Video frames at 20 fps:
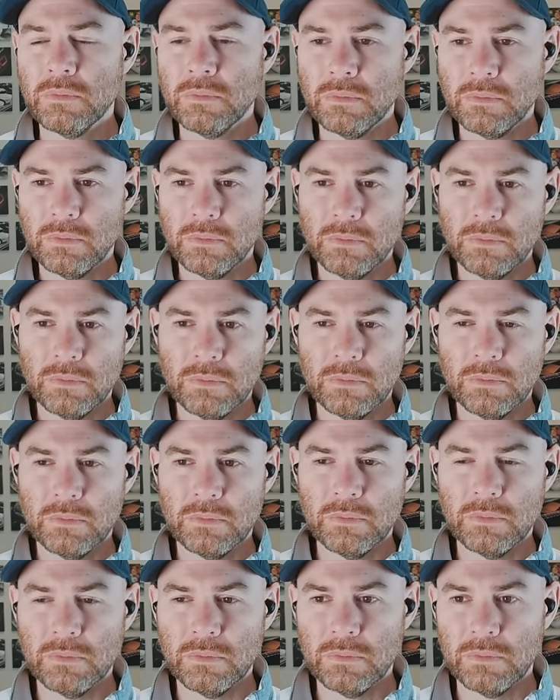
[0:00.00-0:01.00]

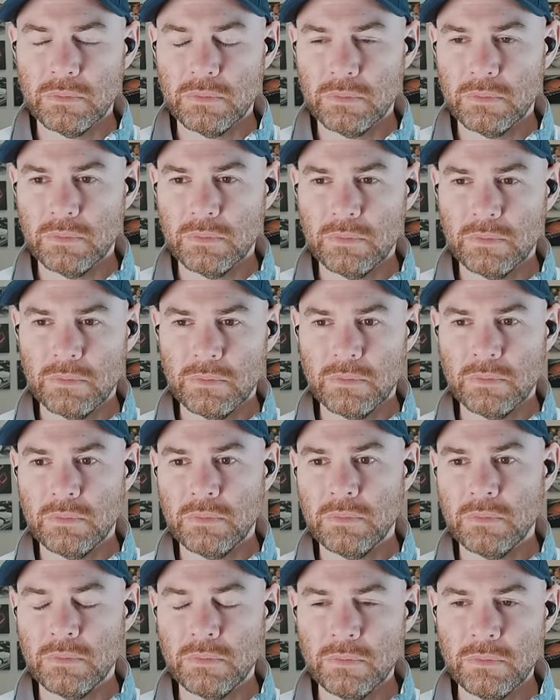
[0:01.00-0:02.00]

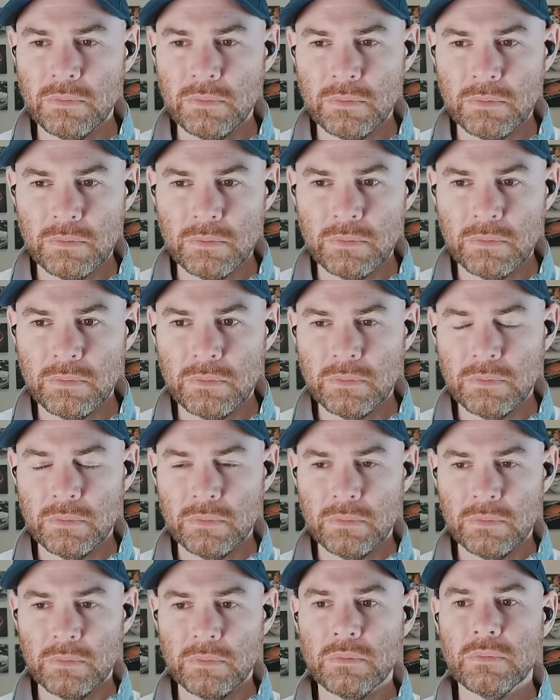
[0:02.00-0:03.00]

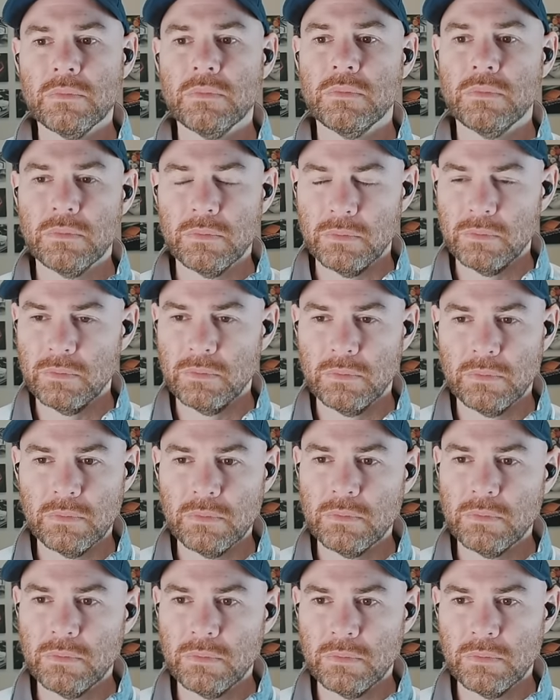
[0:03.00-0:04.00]

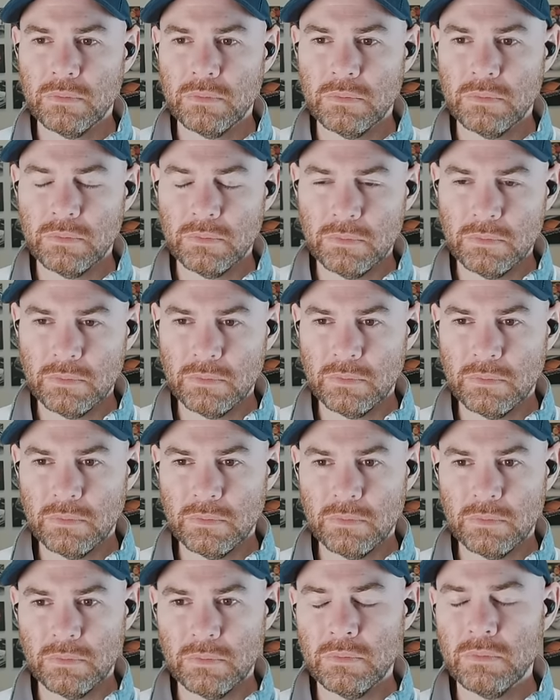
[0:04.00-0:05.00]

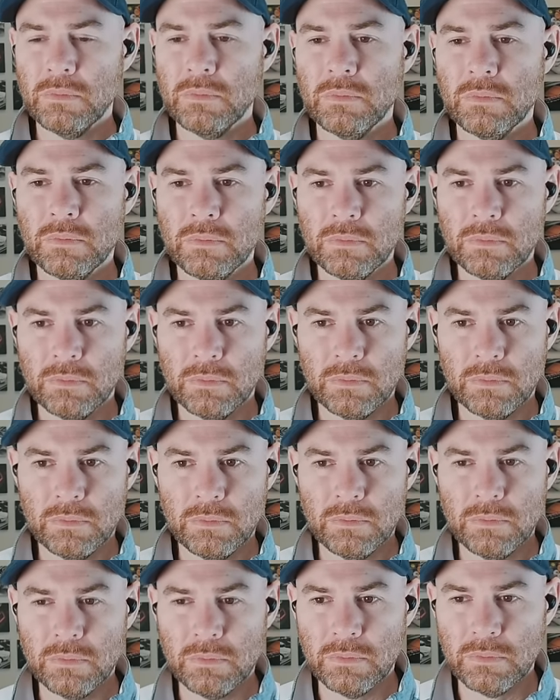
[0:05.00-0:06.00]

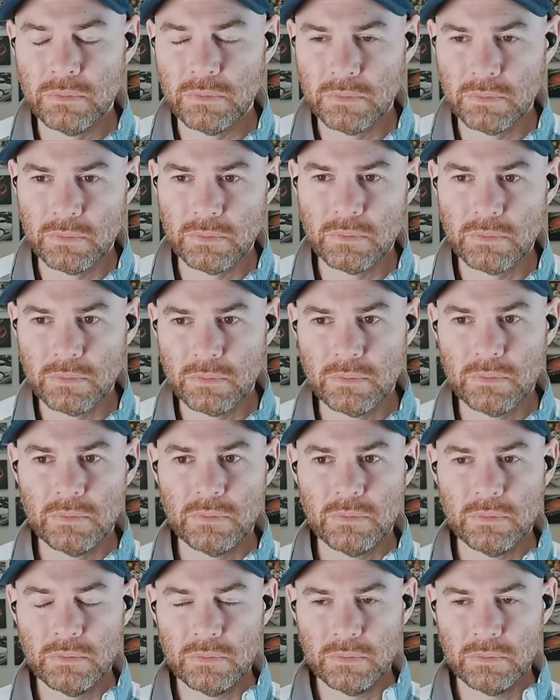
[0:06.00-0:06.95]
(silent)